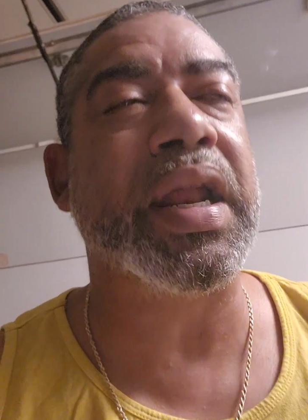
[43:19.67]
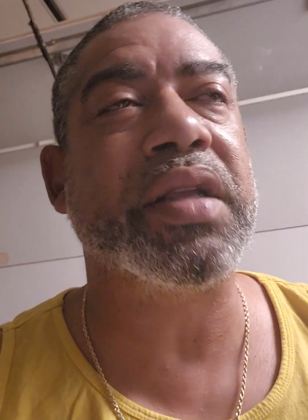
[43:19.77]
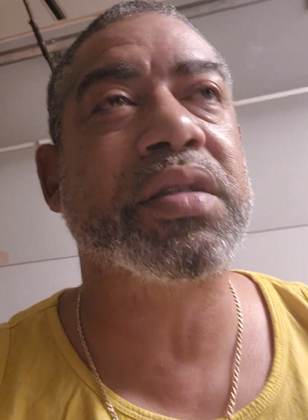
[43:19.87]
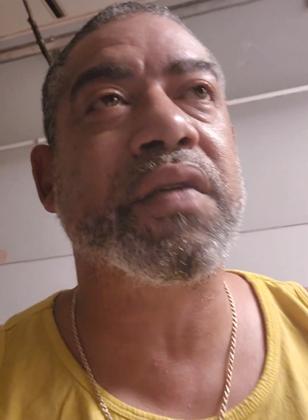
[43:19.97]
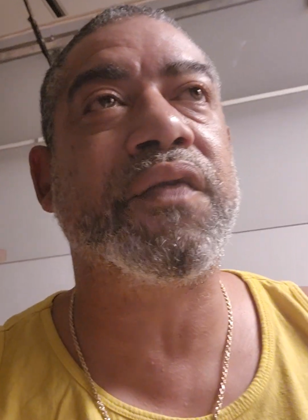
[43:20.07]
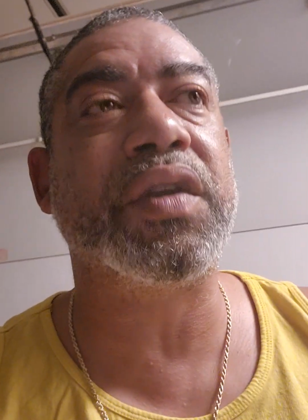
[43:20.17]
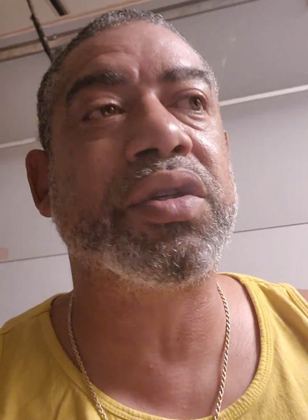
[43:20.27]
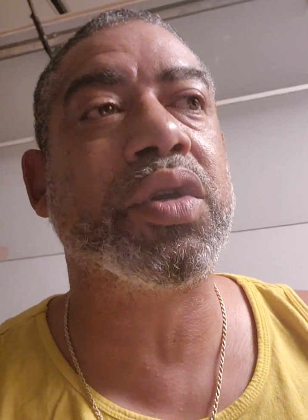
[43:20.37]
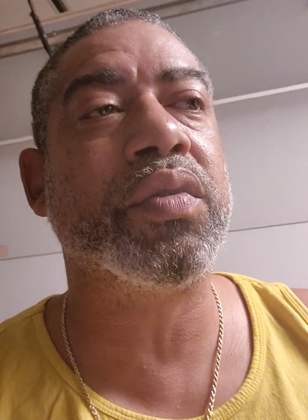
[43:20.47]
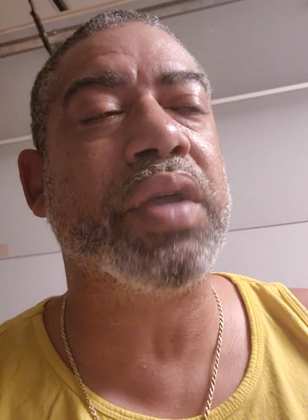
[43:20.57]
has
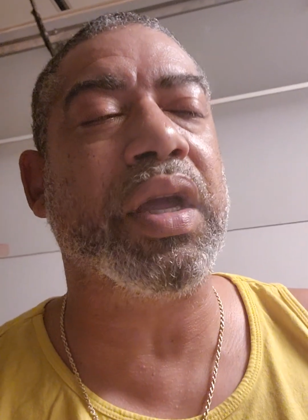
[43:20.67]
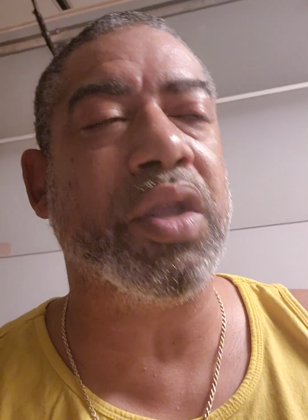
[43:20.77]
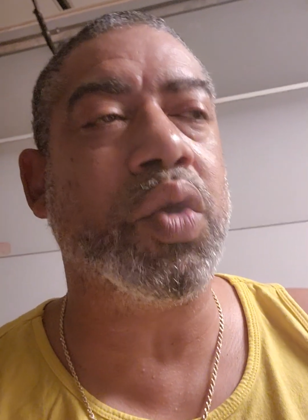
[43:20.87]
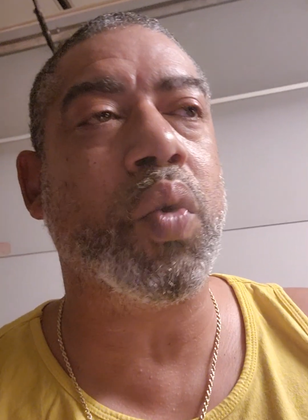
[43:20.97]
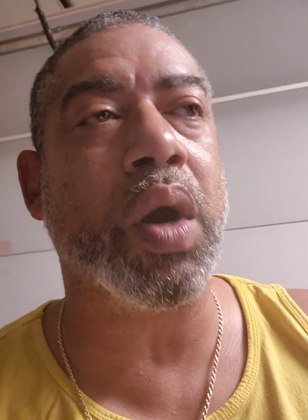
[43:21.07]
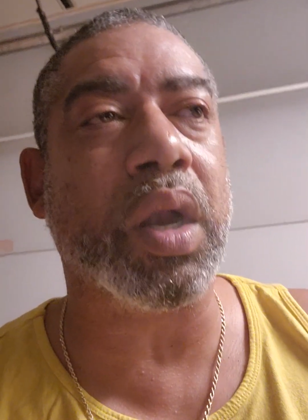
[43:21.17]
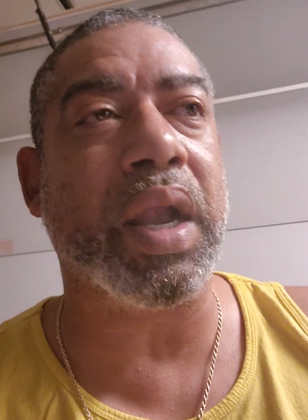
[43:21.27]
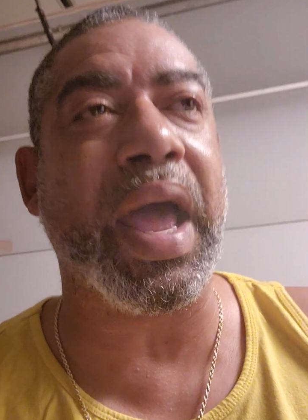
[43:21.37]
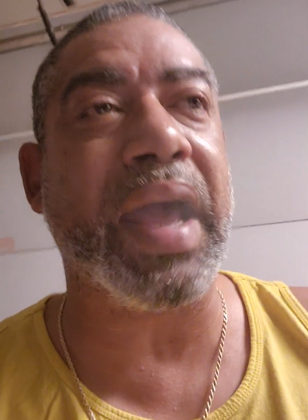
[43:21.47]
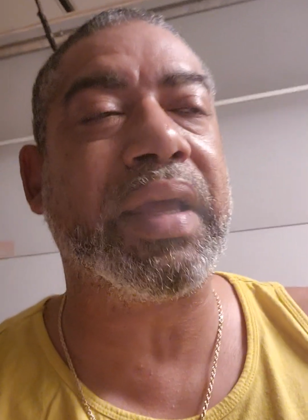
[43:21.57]
convinced you that you are
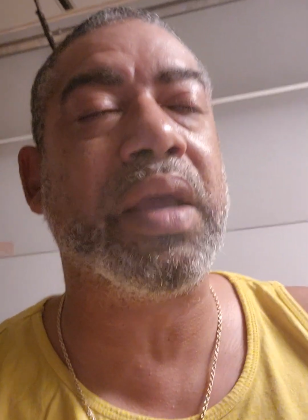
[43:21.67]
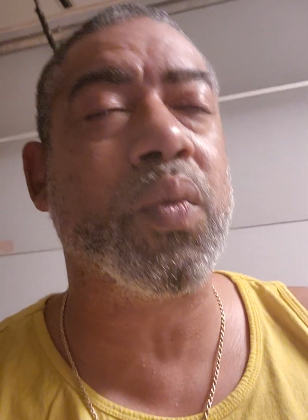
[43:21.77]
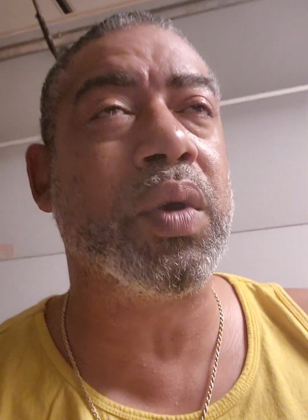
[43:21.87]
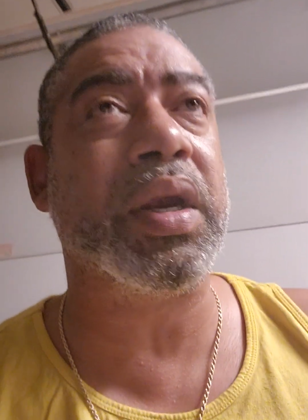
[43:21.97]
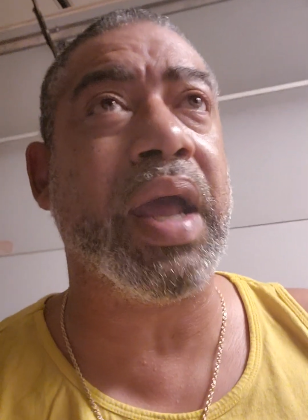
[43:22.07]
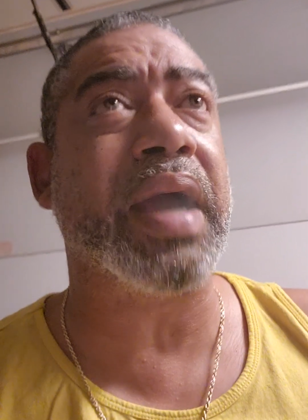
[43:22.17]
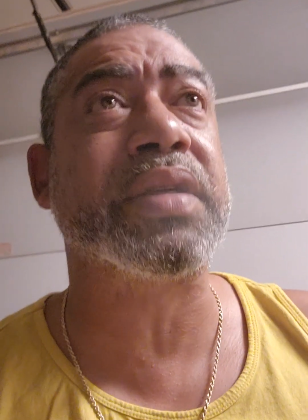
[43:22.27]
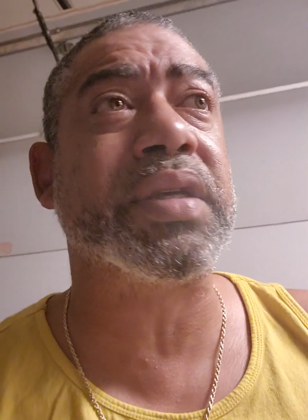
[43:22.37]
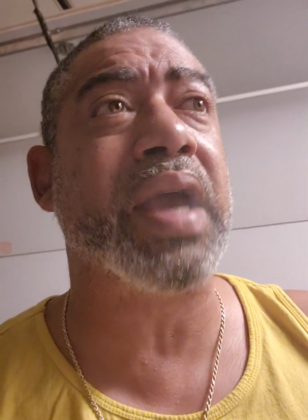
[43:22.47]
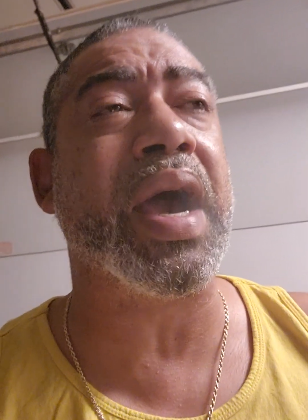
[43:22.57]
lacking when in
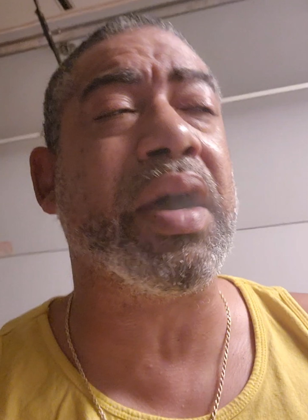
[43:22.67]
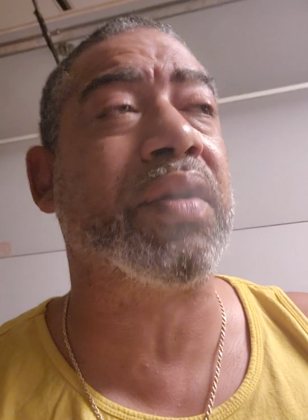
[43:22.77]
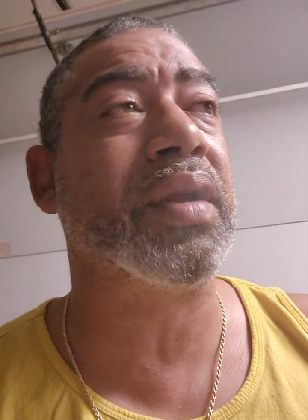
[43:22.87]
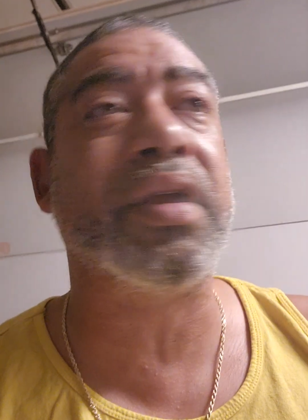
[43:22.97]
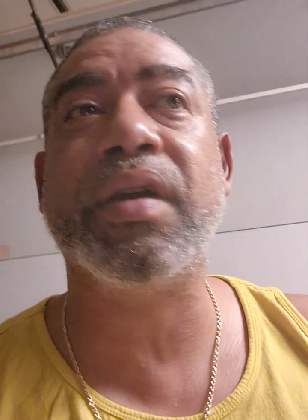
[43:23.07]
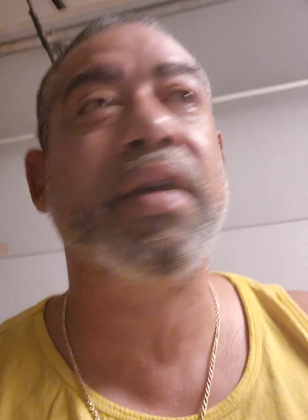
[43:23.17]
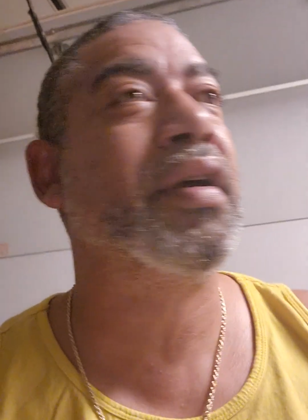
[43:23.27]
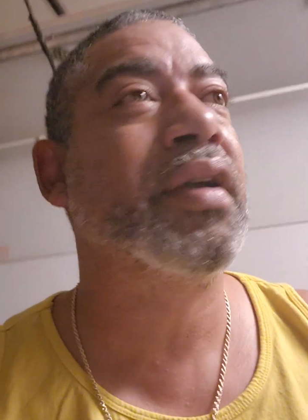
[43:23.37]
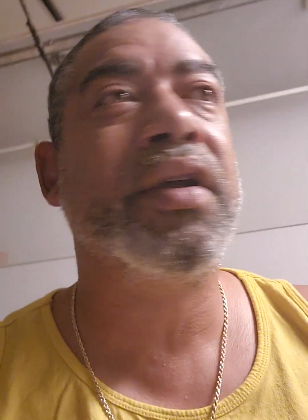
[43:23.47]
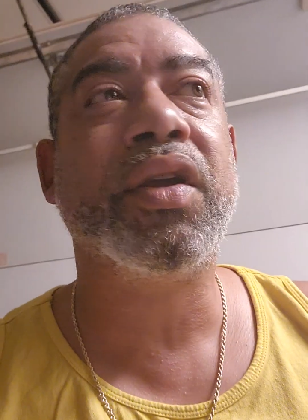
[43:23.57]
actuality
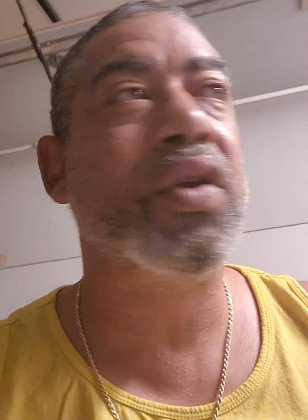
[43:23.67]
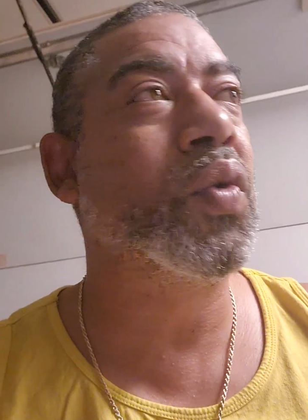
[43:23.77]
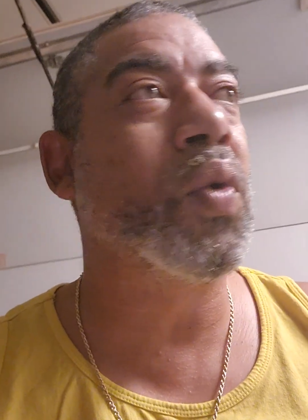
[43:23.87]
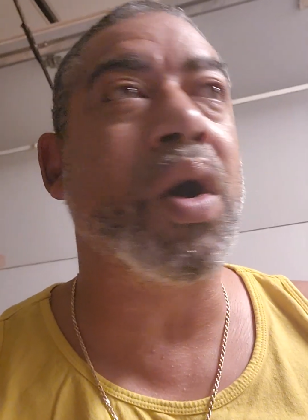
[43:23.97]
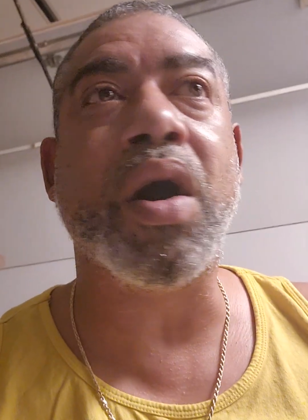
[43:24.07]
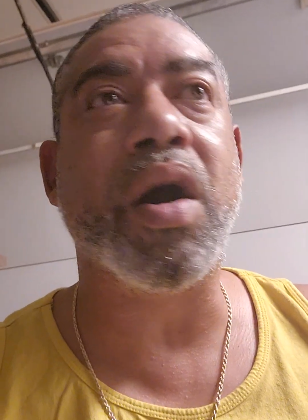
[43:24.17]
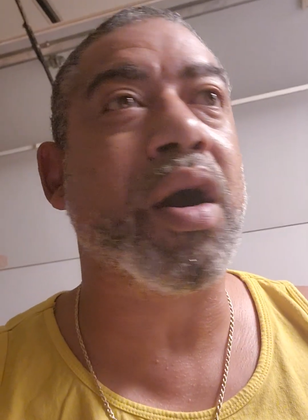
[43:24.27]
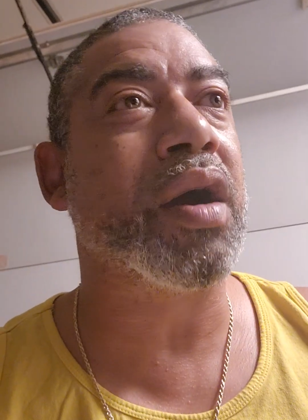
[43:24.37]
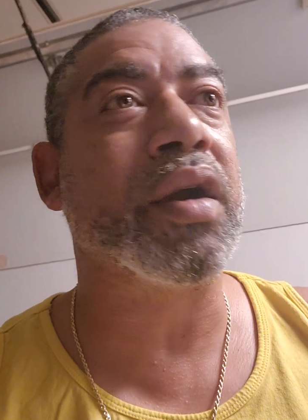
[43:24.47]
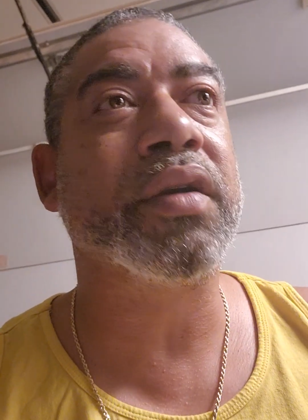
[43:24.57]
you
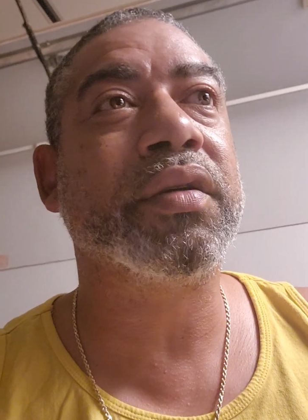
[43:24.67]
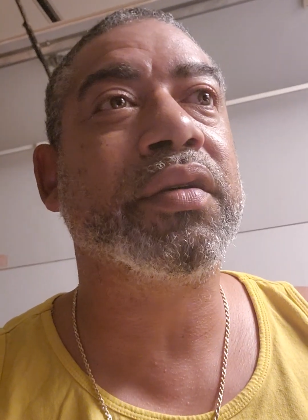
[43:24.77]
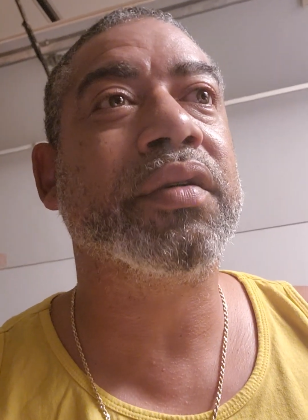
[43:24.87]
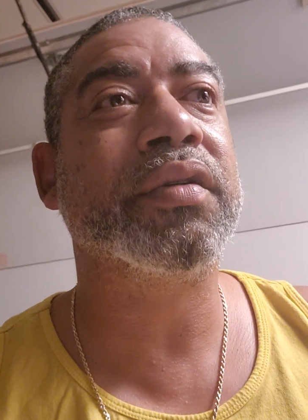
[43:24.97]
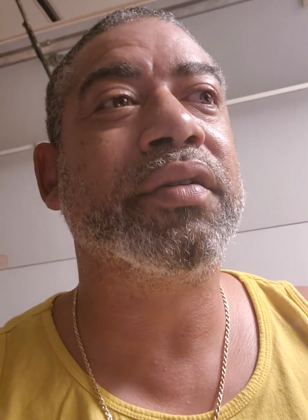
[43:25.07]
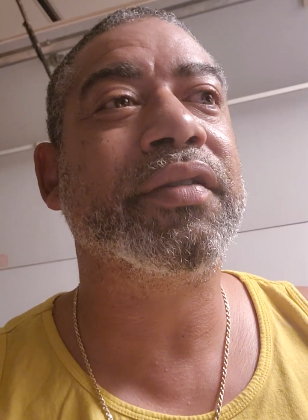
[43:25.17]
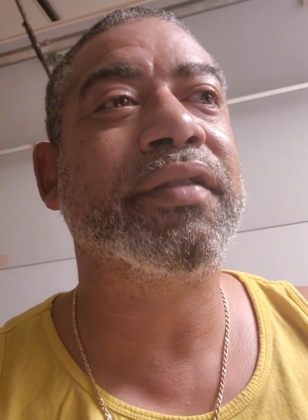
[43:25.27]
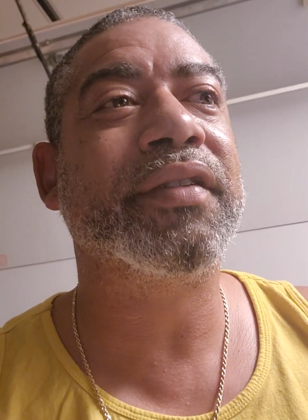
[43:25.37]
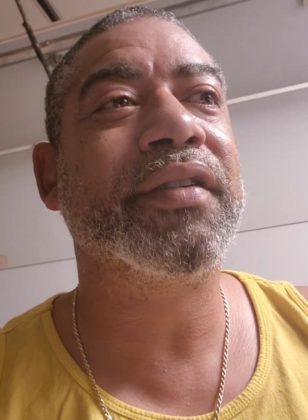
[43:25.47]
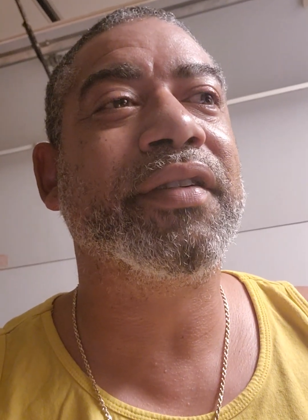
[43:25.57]
are
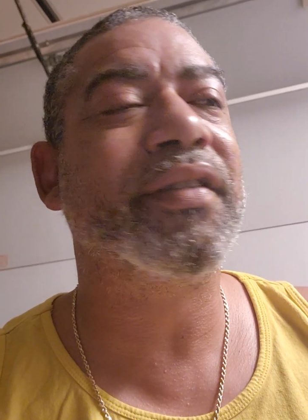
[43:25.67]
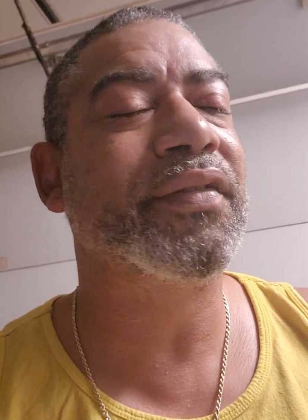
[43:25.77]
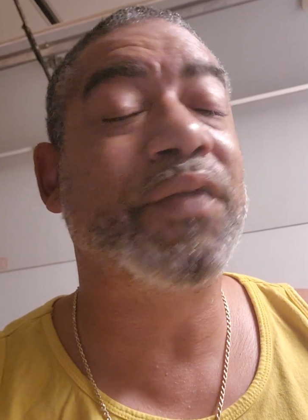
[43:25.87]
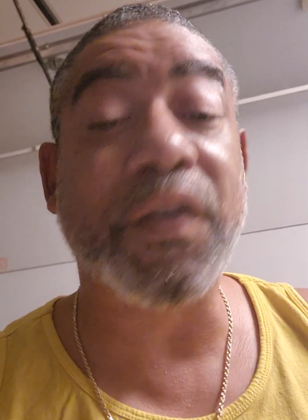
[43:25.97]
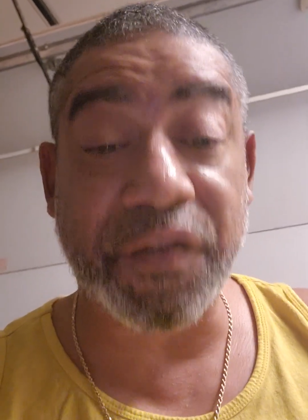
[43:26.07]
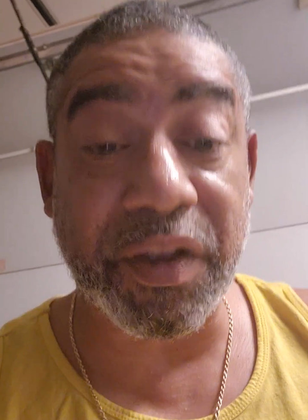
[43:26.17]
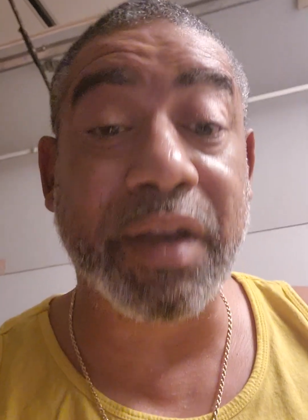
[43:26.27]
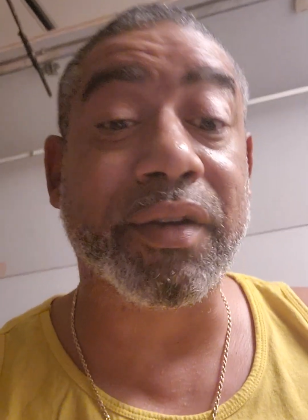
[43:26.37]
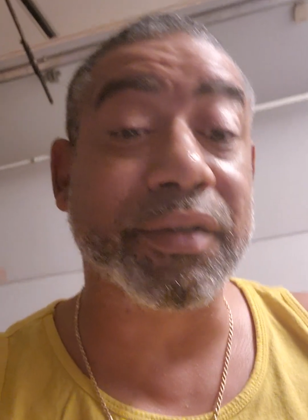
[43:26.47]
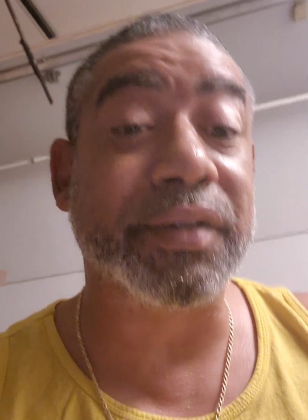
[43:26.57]

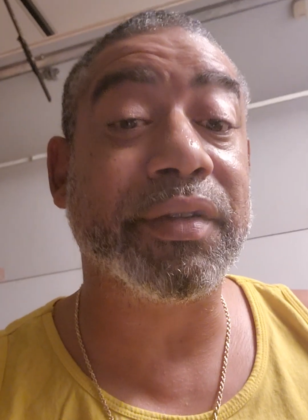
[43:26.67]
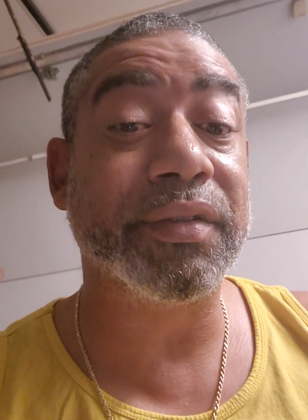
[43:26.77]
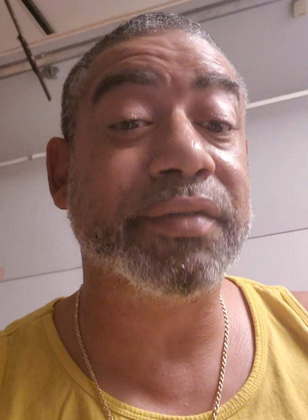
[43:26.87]
fulfilled.